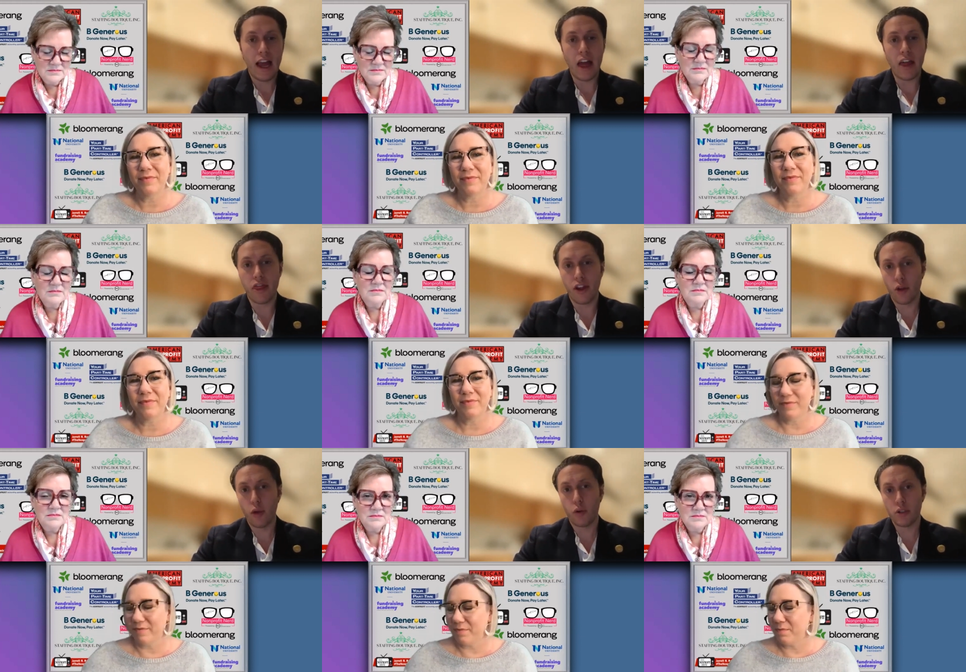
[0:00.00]
Speaker 1: and they're
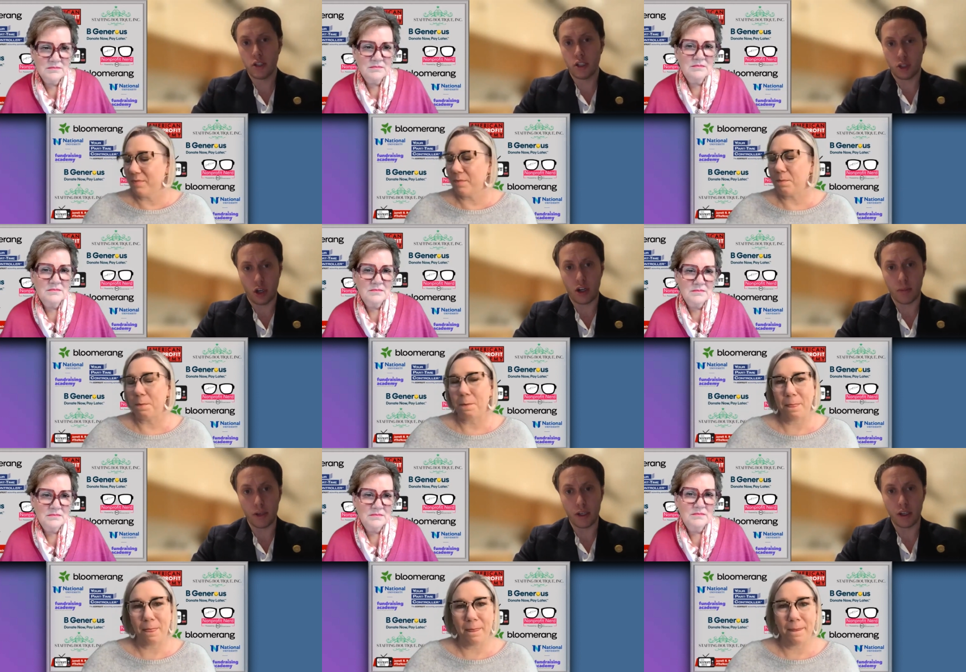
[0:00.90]
the ones that taught
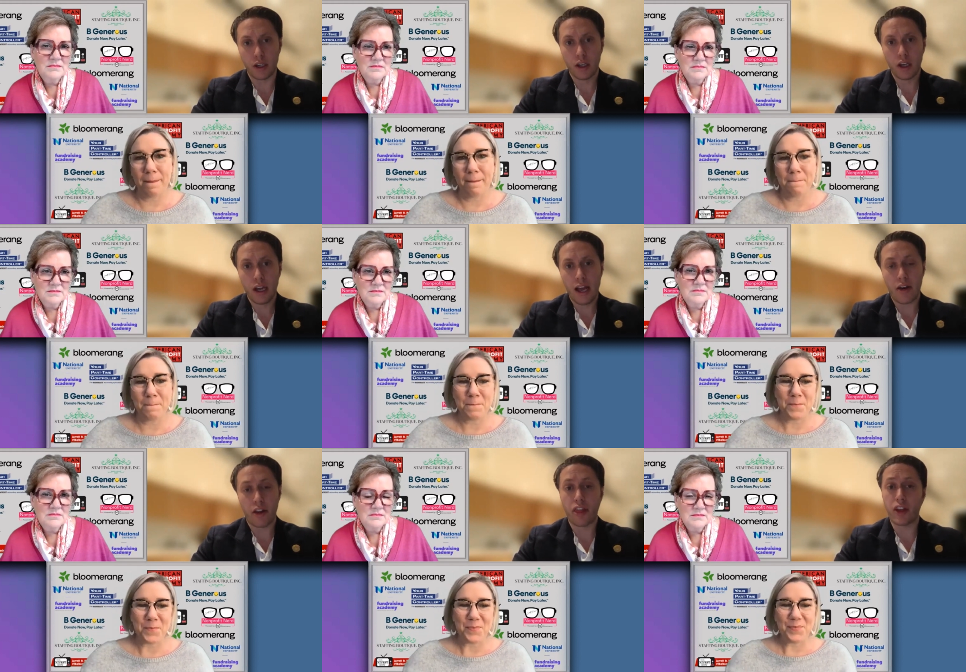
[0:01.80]
me how
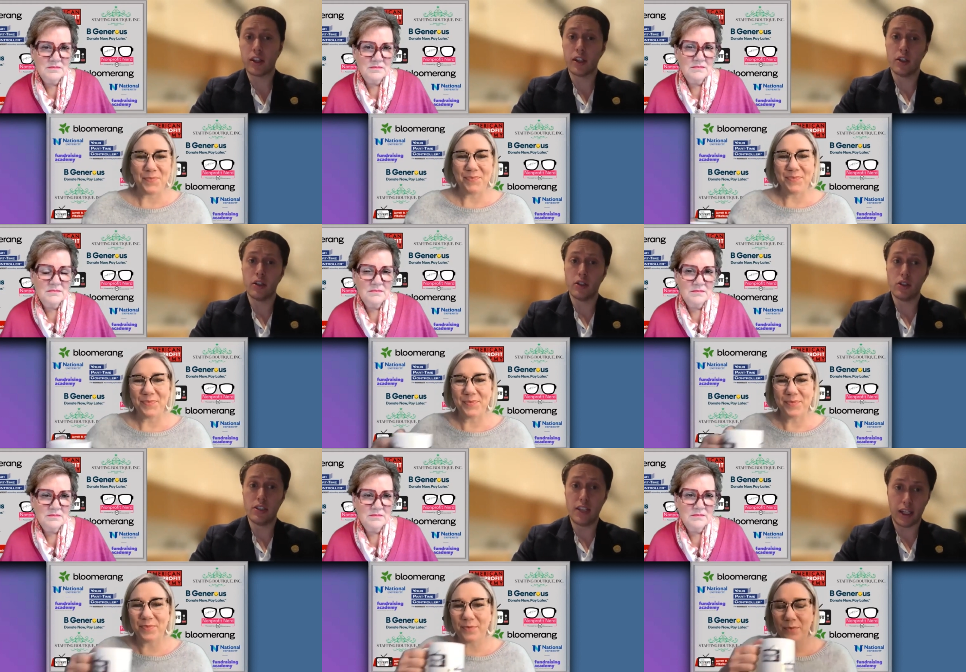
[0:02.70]
to think in
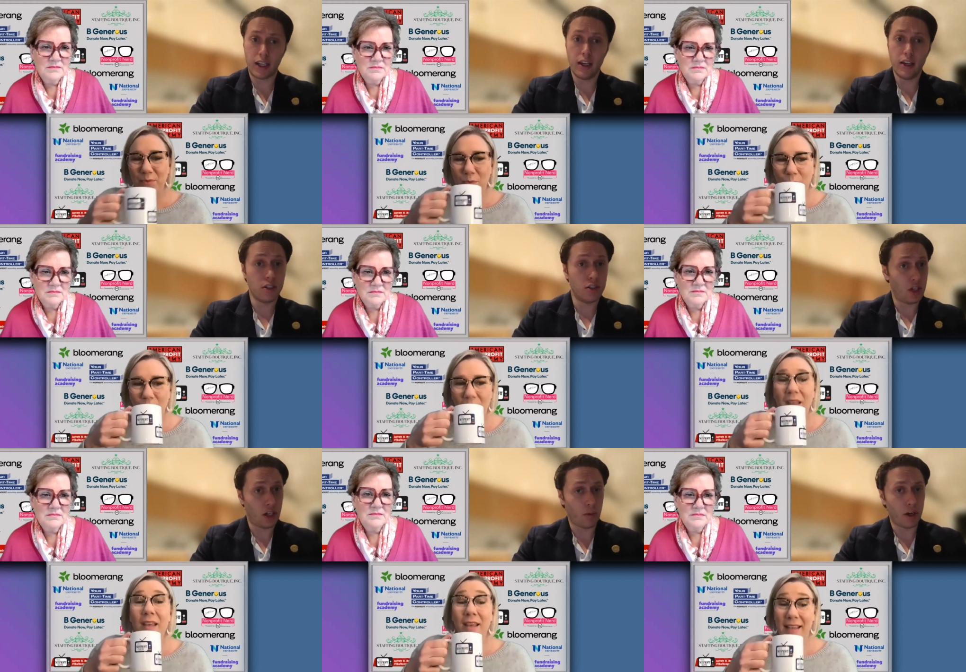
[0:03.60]
decades and
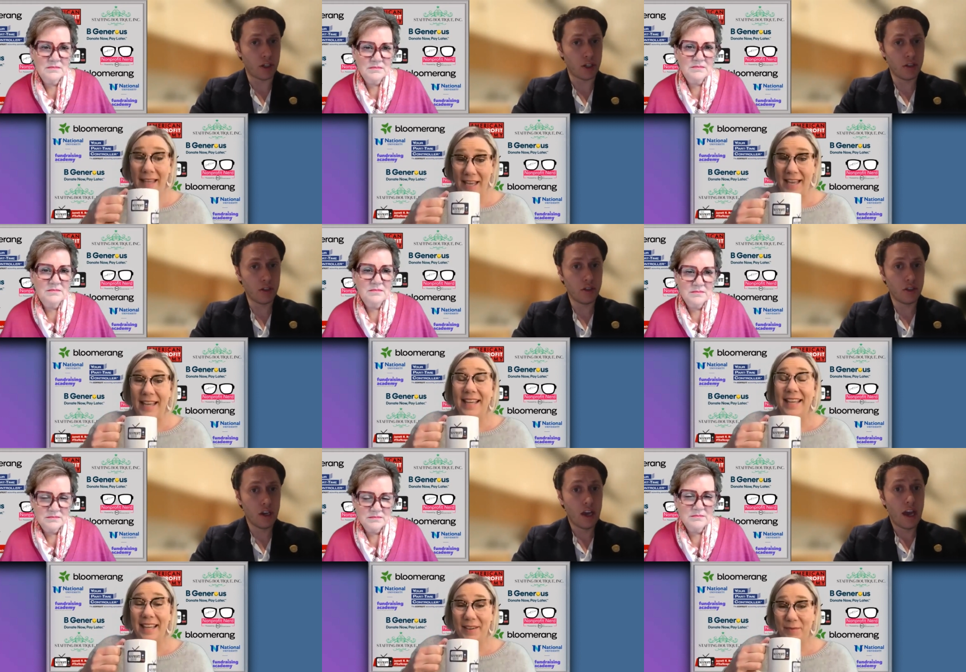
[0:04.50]
generations.
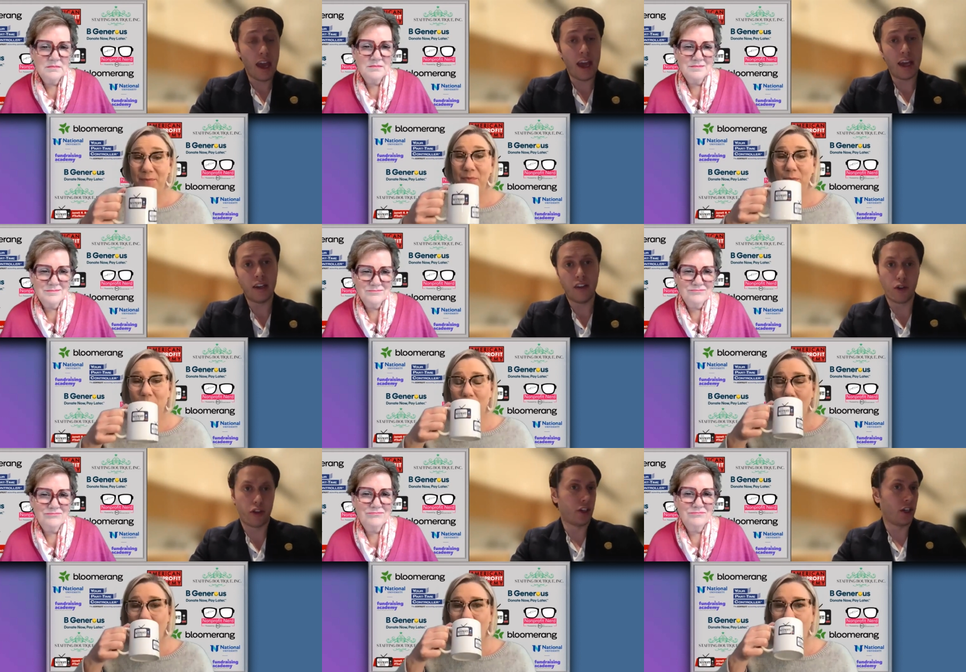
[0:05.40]
Mm-hmm. And if you're
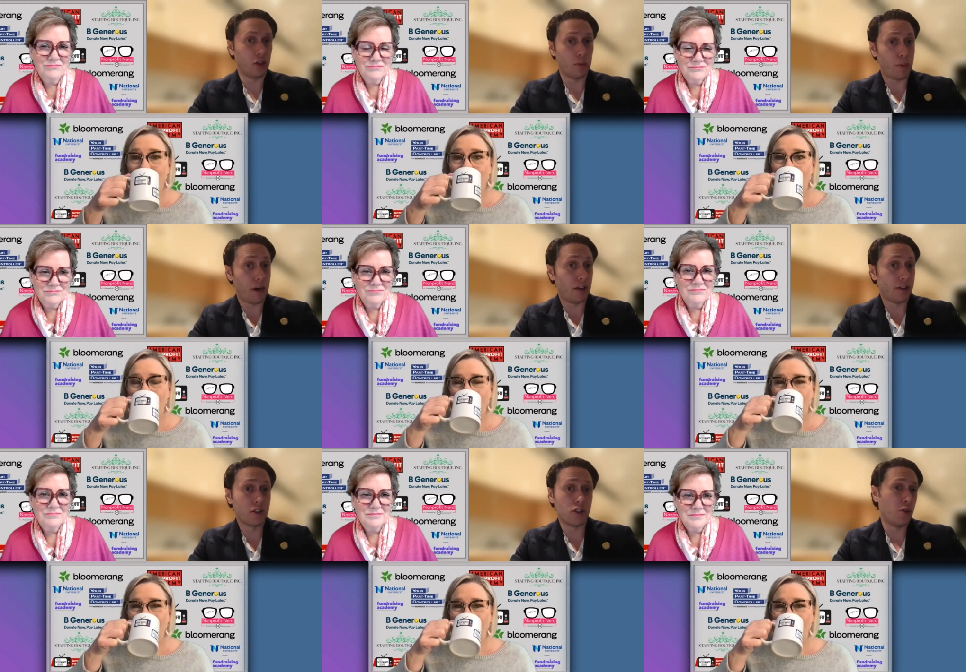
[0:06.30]
thinking global
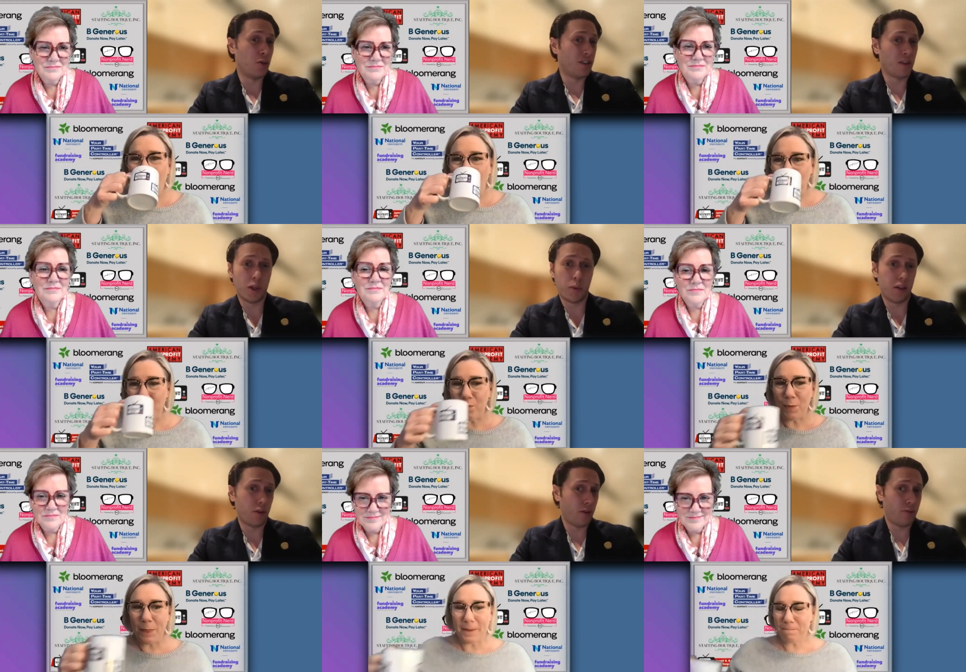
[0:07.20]
politics, you know who does that really well
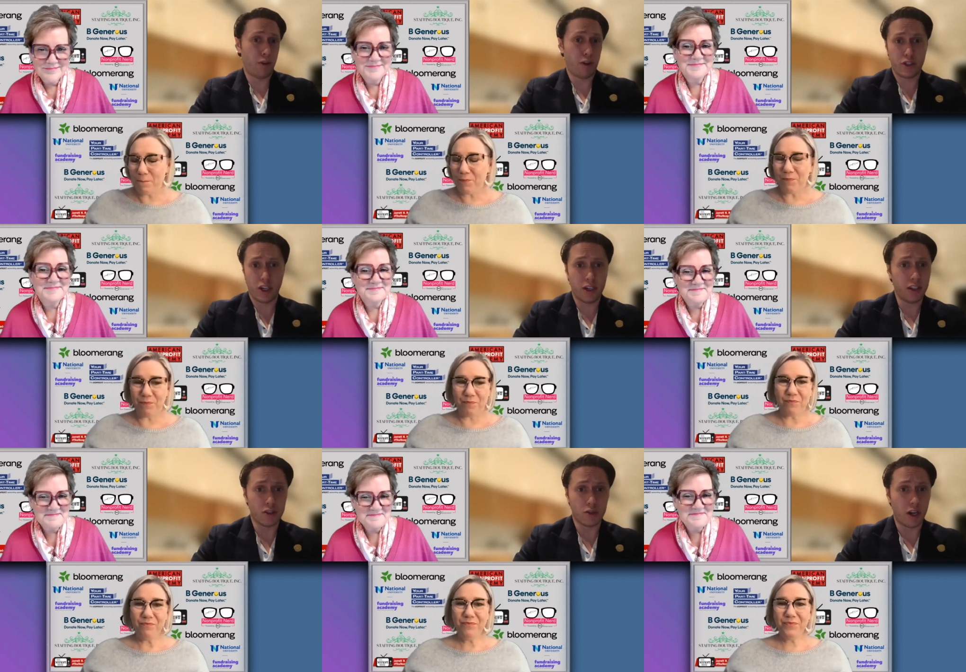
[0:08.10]
are the, are the
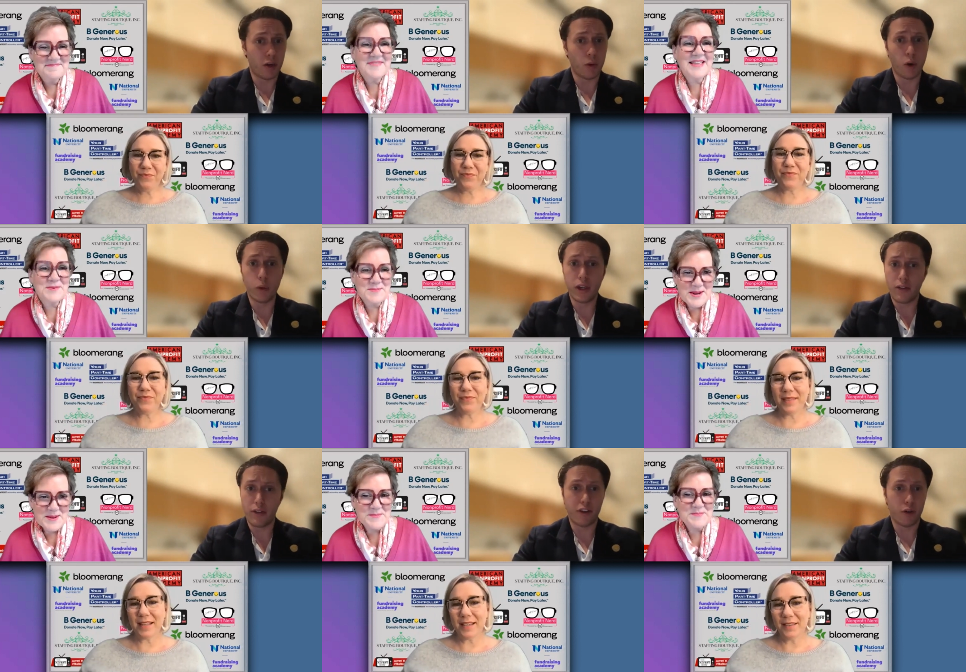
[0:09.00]
Chinese, right? Where we have
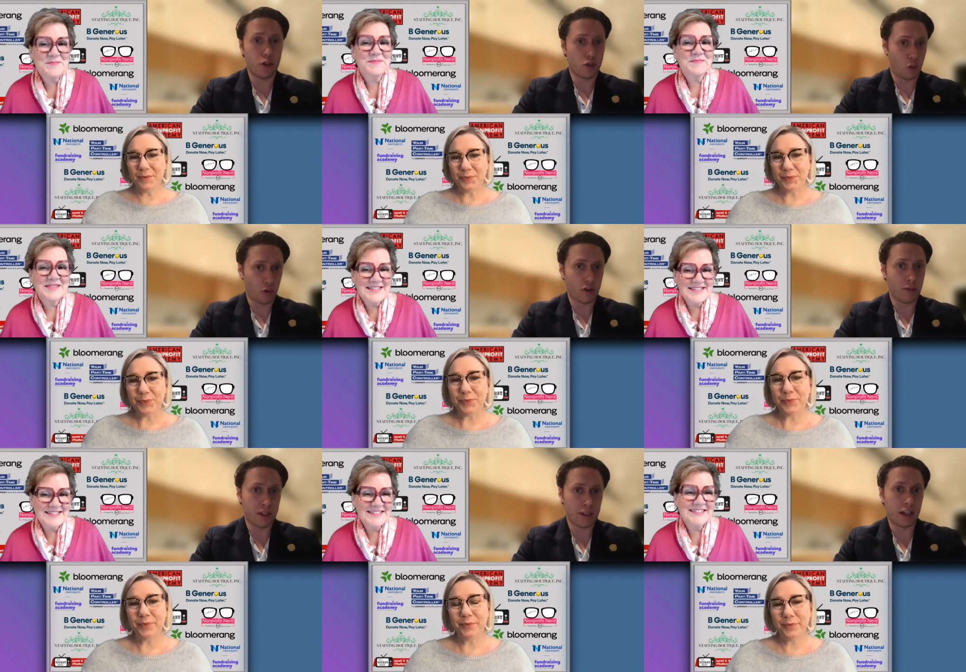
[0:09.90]
a very short term
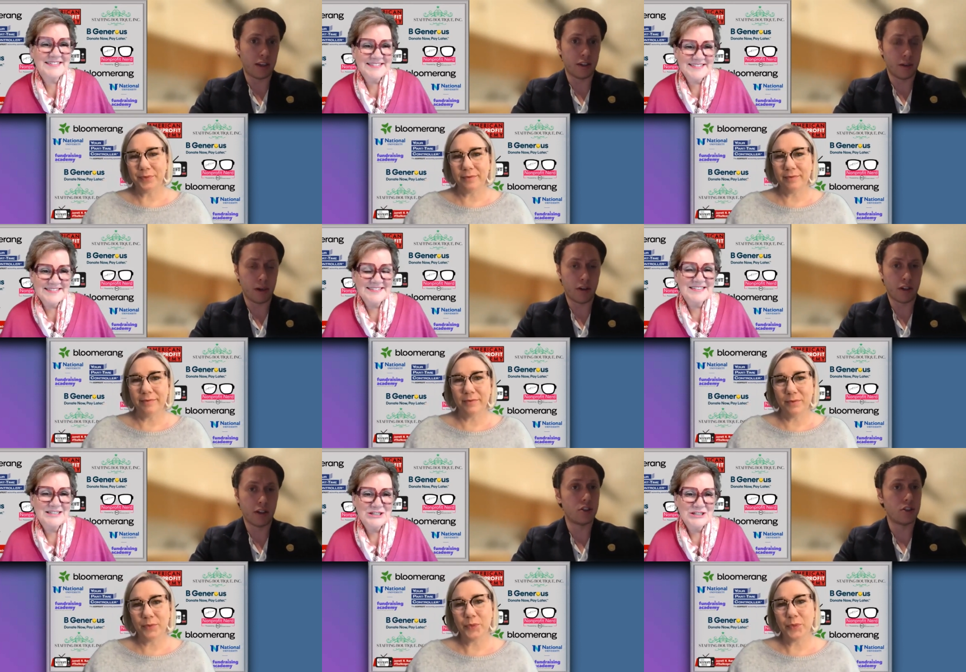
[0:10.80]
mentality in America, the